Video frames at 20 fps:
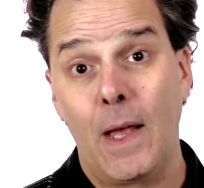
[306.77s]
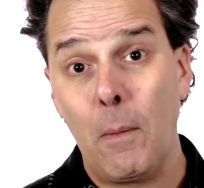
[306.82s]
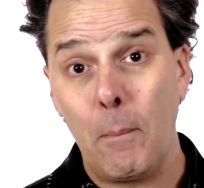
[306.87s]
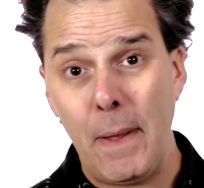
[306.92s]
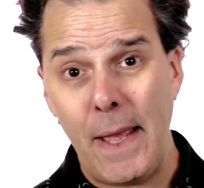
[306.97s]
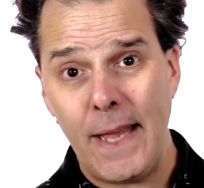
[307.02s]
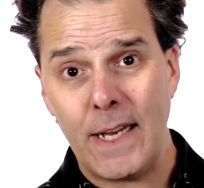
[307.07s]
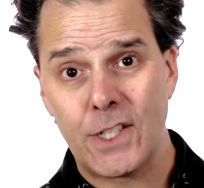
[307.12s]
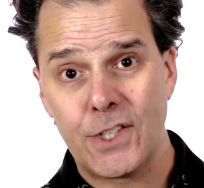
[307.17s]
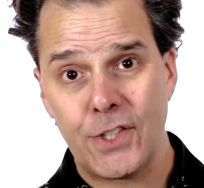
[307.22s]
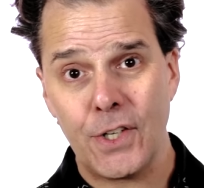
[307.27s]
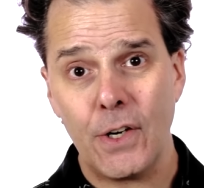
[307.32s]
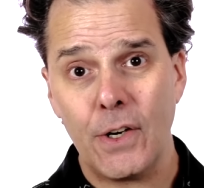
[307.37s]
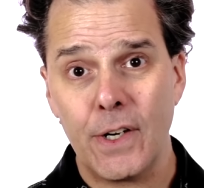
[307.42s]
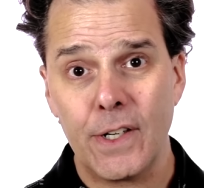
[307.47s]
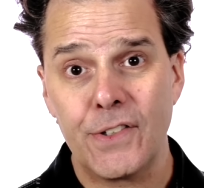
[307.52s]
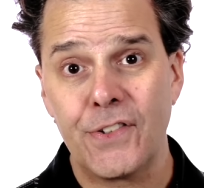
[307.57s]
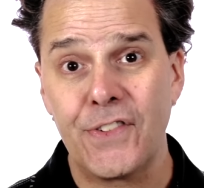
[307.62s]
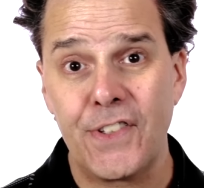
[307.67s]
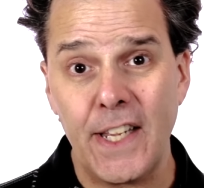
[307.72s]
Now make
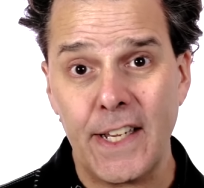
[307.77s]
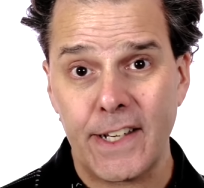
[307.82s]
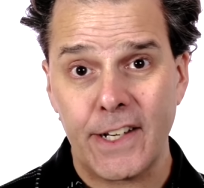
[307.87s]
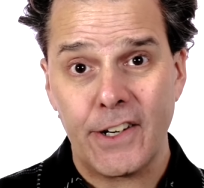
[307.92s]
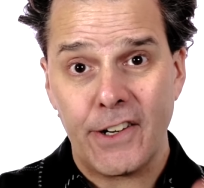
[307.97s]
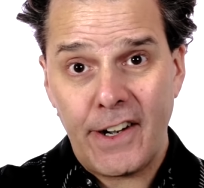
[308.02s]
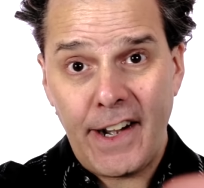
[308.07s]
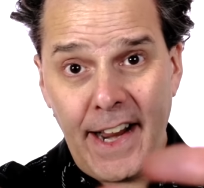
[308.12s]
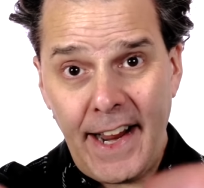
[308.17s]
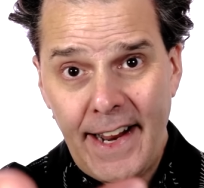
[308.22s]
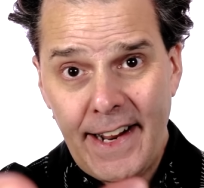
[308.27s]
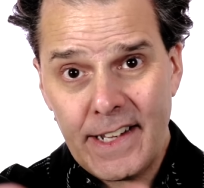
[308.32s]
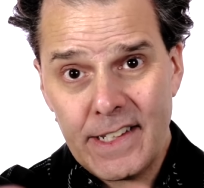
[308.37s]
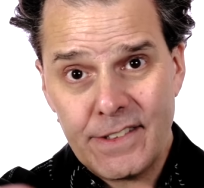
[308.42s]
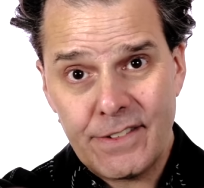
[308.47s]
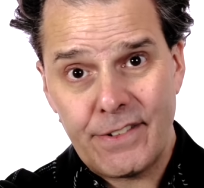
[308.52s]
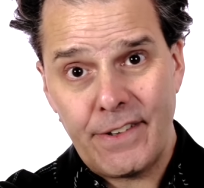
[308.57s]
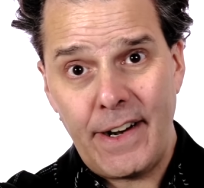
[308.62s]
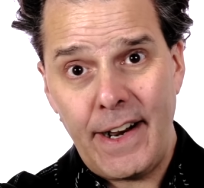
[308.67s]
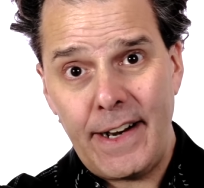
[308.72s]
sure to stick your
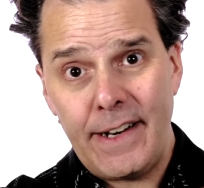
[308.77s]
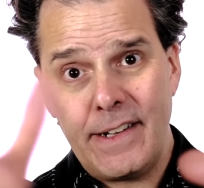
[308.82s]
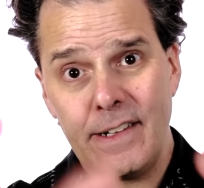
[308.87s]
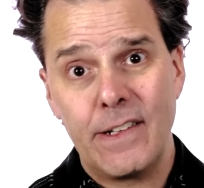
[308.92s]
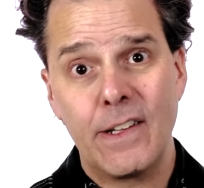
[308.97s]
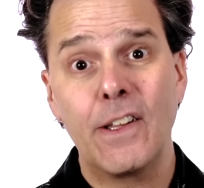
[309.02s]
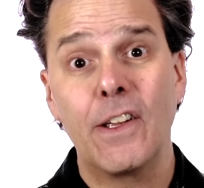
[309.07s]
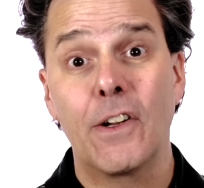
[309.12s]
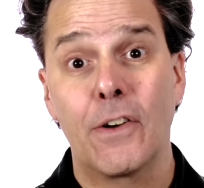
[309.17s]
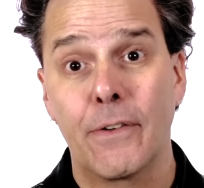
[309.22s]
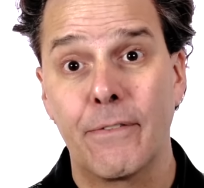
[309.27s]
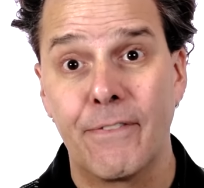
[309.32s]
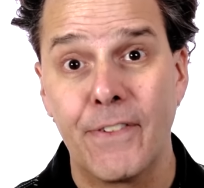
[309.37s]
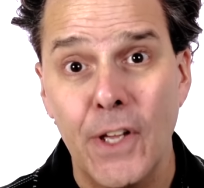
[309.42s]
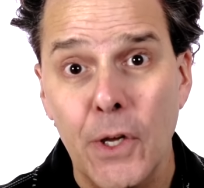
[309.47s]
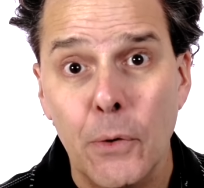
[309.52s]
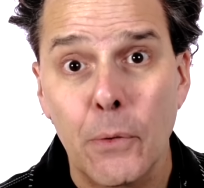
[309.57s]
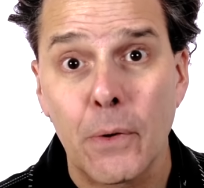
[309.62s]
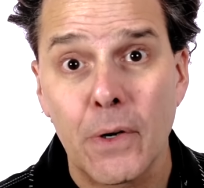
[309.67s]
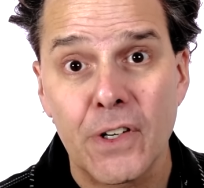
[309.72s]
hands right into your
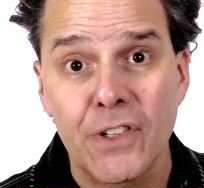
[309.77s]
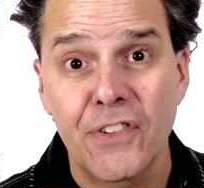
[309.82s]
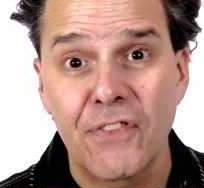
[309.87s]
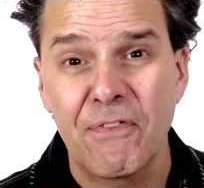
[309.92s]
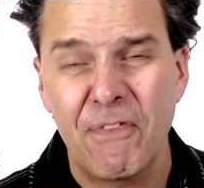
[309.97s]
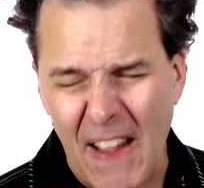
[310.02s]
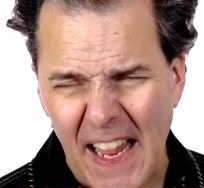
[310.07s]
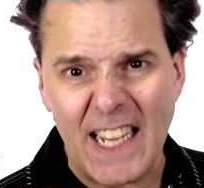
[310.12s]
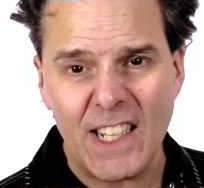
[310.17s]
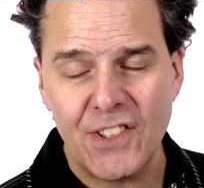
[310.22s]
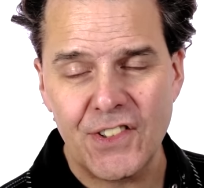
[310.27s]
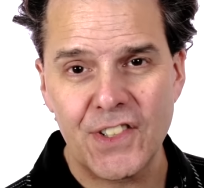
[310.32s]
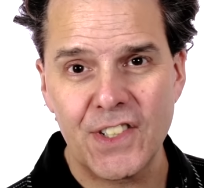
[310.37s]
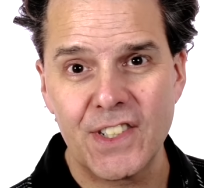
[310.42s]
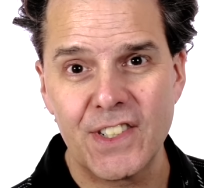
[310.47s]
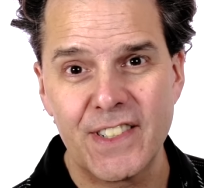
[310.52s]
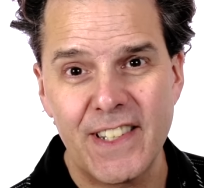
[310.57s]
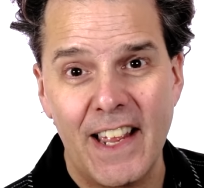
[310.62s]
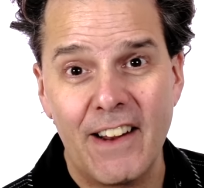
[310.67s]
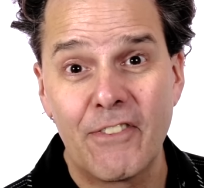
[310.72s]
viewers'
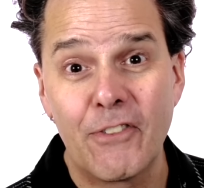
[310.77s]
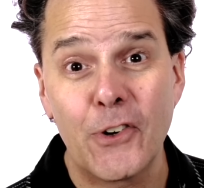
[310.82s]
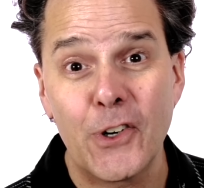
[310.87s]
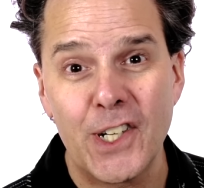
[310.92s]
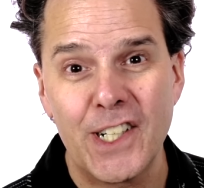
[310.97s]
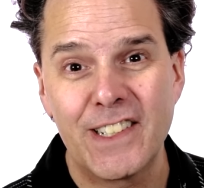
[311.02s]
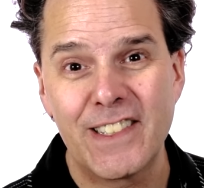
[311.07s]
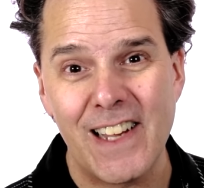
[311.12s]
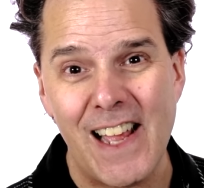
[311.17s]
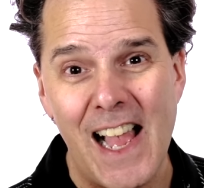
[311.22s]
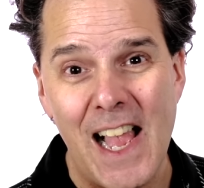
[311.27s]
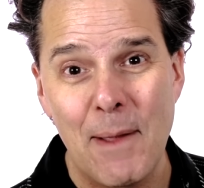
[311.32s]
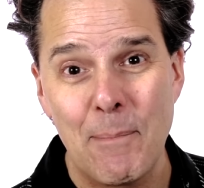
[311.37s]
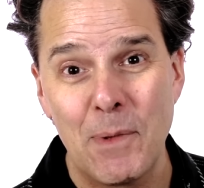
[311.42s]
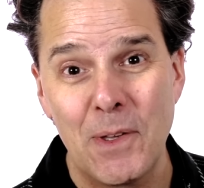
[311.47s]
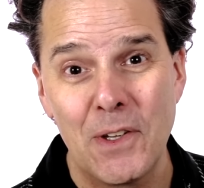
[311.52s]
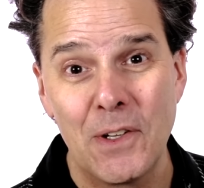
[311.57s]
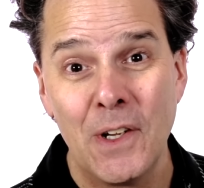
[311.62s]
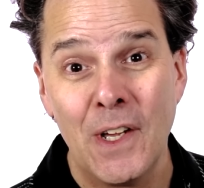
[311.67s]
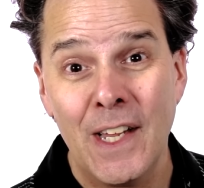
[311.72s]
faces every
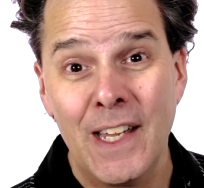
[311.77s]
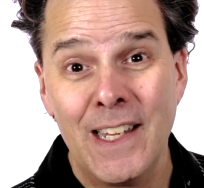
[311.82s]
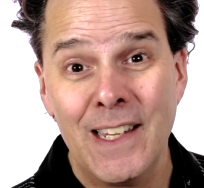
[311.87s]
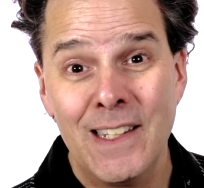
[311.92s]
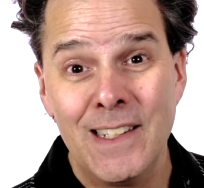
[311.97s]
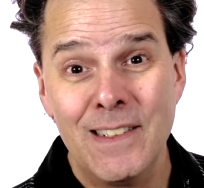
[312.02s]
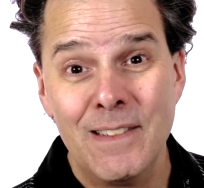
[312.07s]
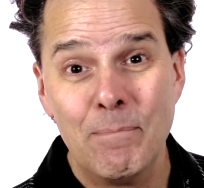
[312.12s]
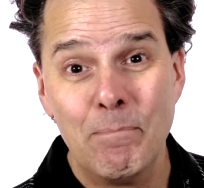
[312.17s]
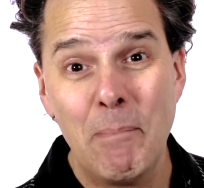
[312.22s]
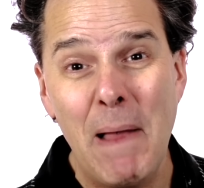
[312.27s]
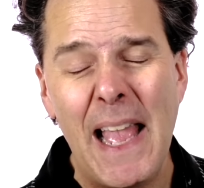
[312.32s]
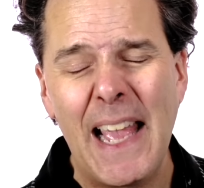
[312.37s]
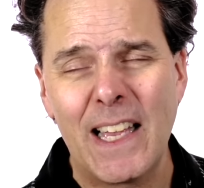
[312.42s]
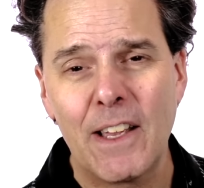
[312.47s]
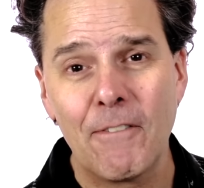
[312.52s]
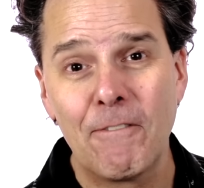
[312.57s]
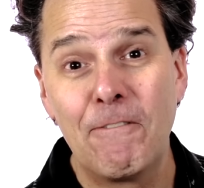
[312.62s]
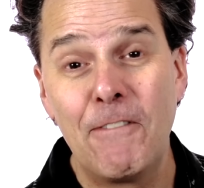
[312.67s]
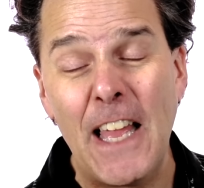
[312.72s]
time you
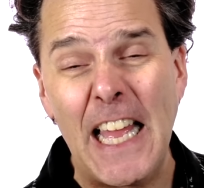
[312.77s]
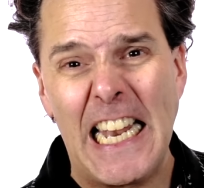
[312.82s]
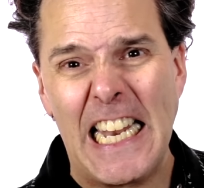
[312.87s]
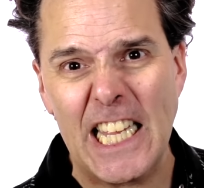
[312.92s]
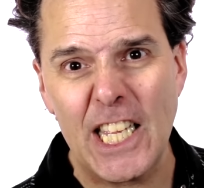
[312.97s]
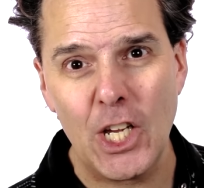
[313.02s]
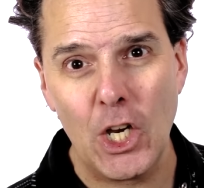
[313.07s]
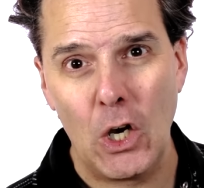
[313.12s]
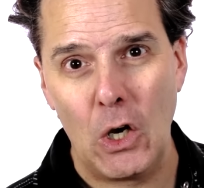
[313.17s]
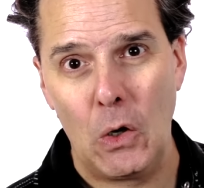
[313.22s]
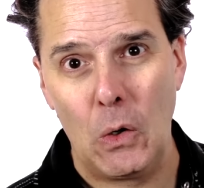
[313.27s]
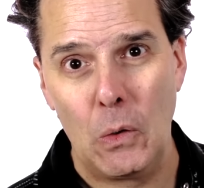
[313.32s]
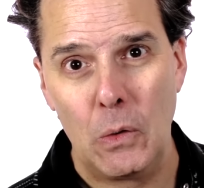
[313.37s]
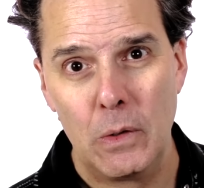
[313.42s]
make a video.